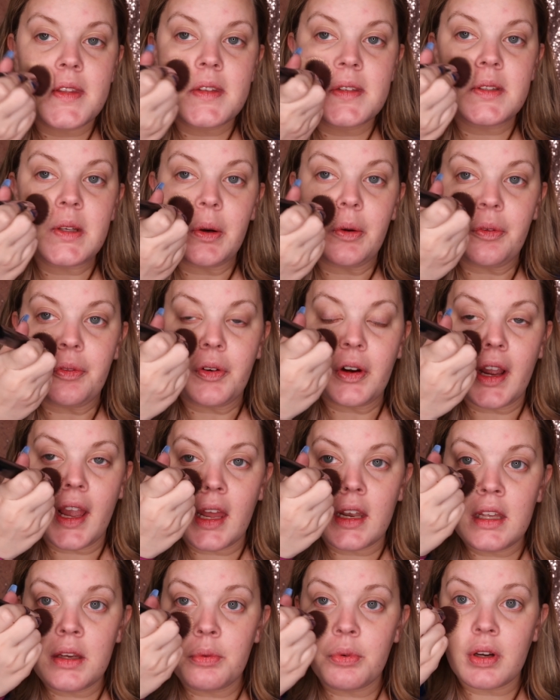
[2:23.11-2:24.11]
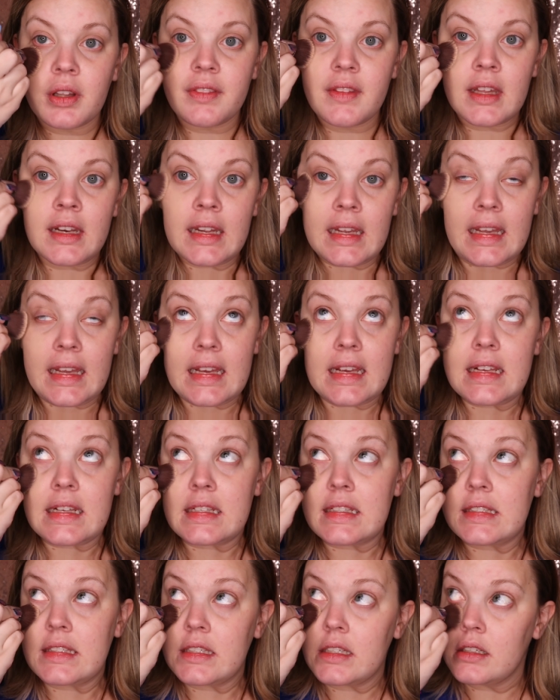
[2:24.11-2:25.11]
So for anyone that
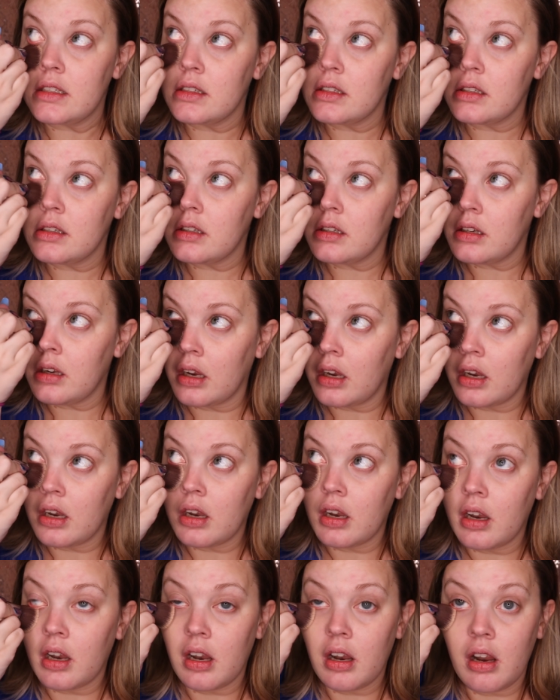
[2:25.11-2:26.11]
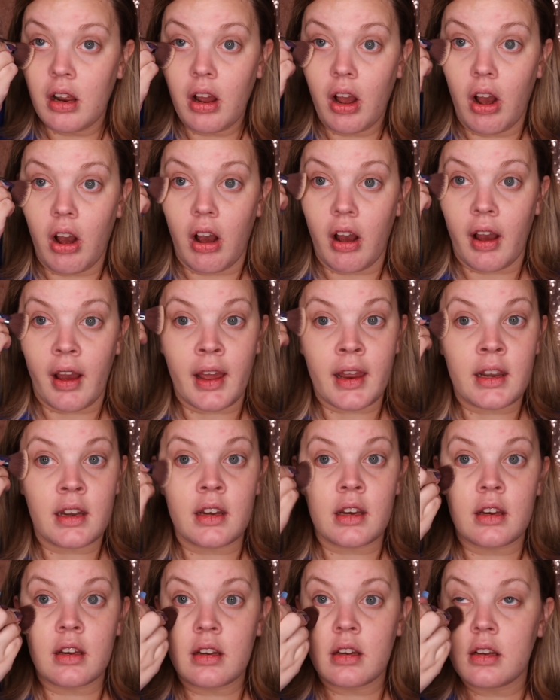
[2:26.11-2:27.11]
is
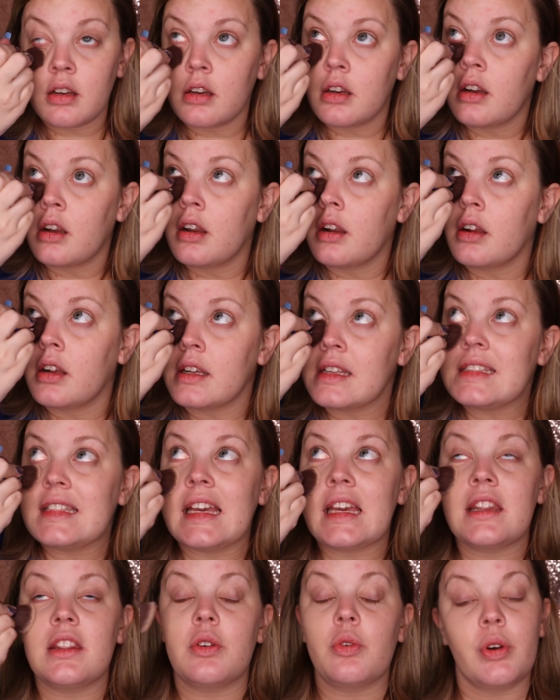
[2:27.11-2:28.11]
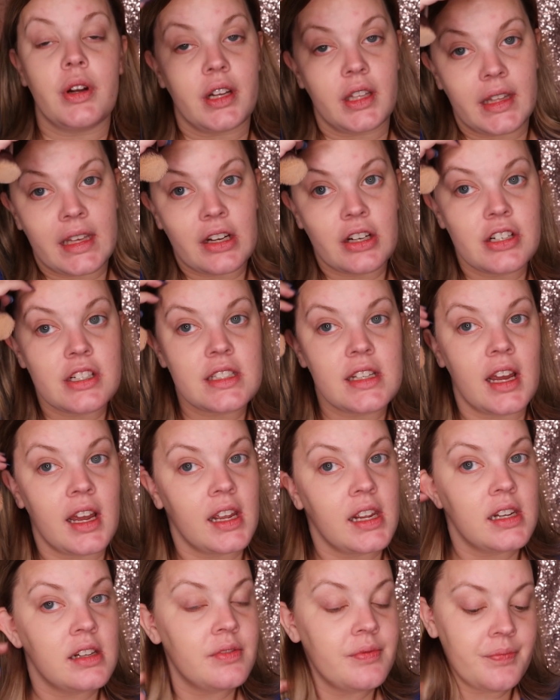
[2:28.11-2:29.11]
on, say, the oilier
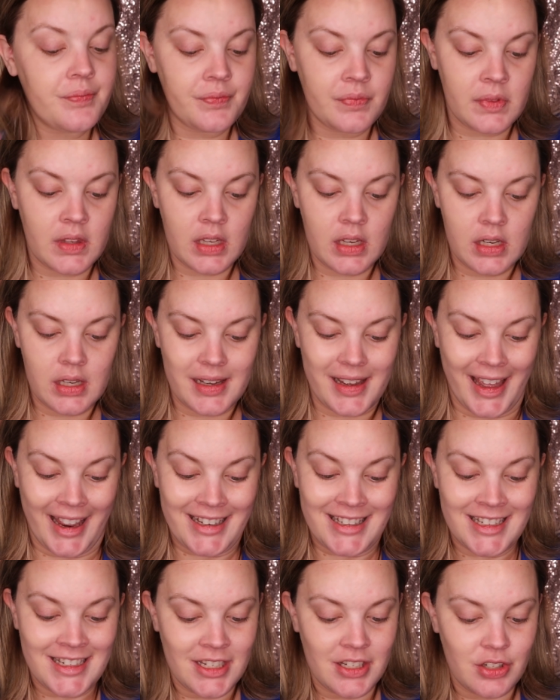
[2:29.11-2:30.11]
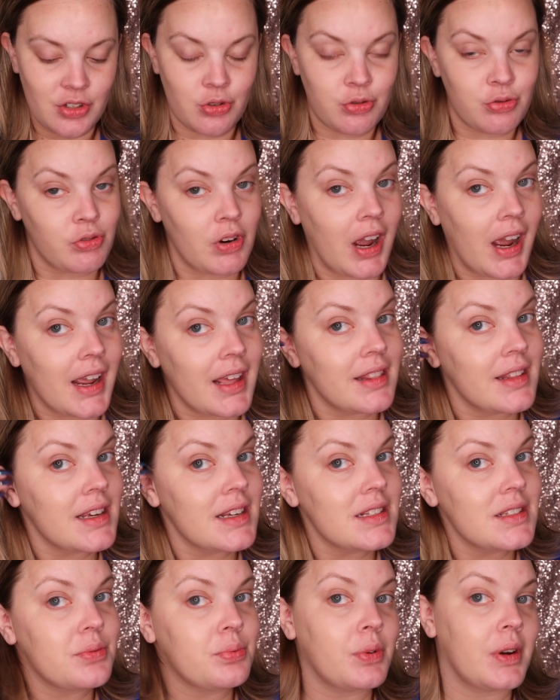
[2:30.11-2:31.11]
side, I didn't try
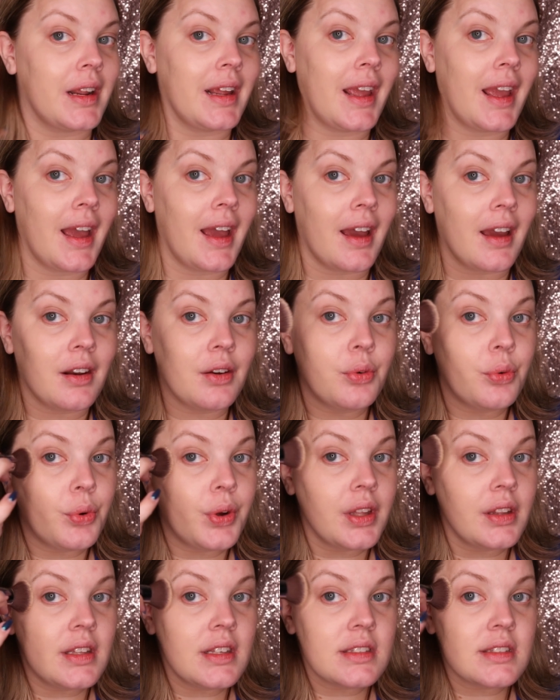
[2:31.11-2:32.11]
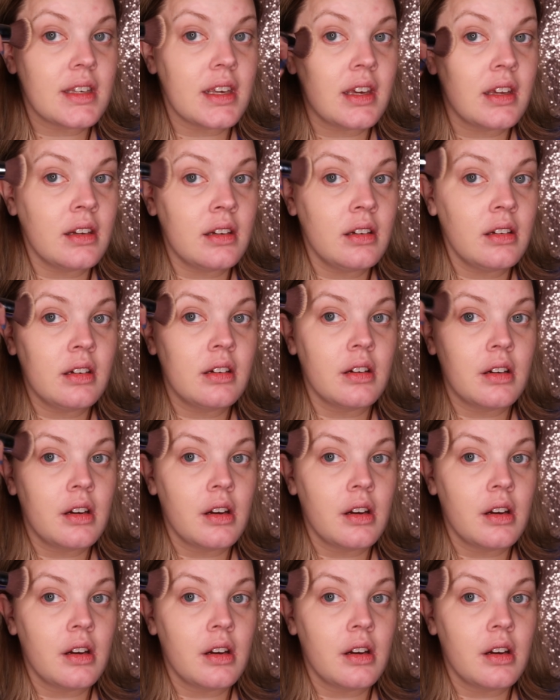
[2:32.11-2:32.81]
this when I had oily skin,